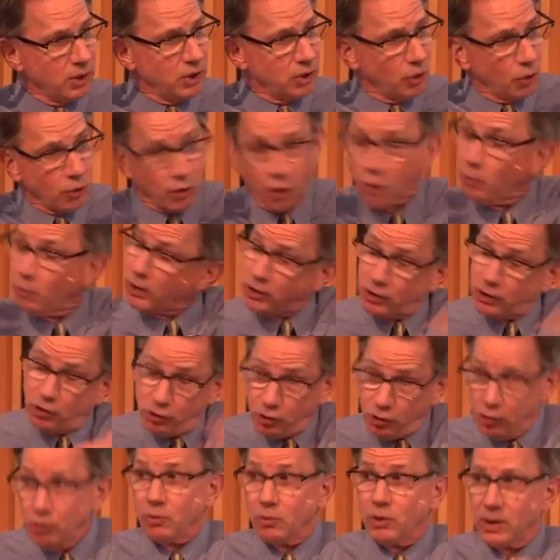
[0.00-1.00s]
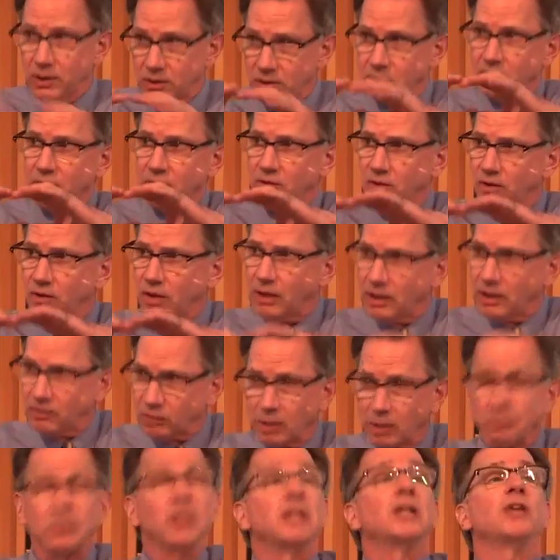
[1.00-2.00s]
don't know what to do with
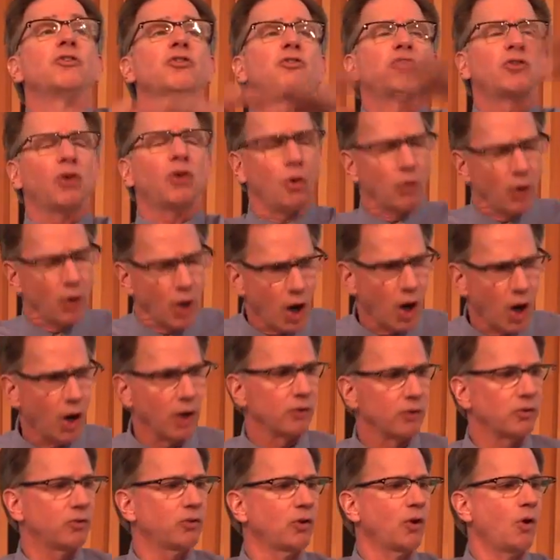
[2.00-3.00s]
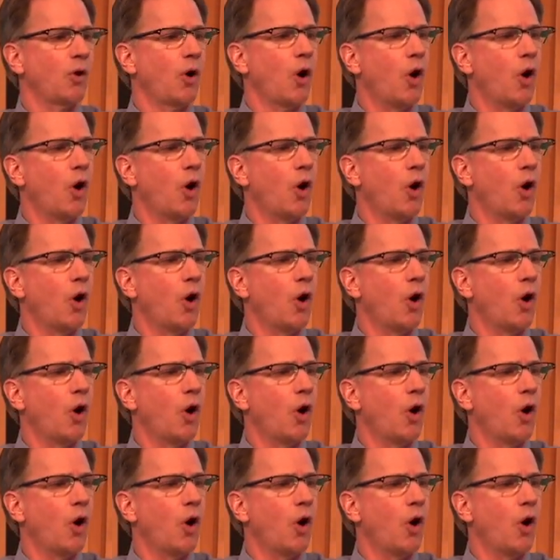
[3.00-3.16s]
something that's so large, so